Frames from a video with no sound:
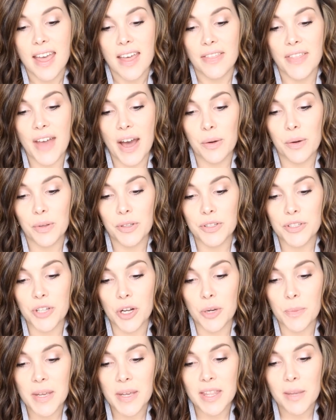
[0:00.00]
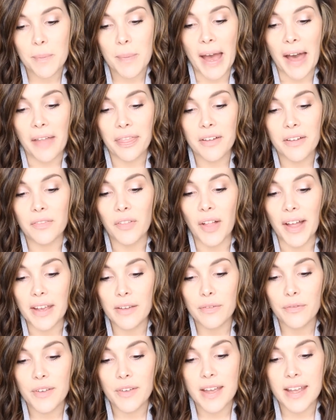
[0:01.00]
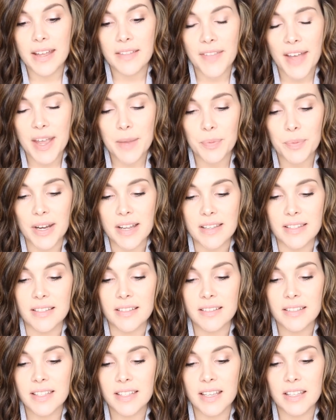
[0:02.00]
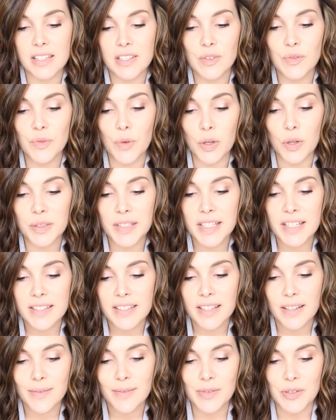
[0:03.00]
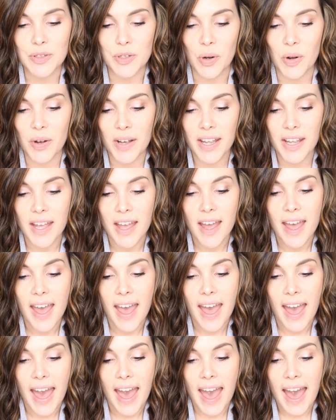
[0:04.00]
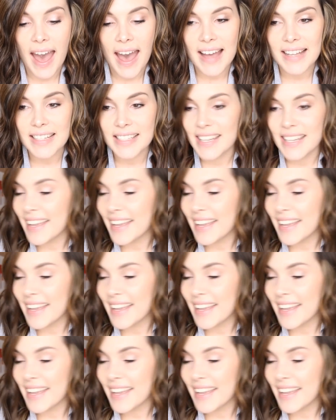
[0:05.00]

Thou wilt show me the path of life. In thy presence is fullness of joy. At.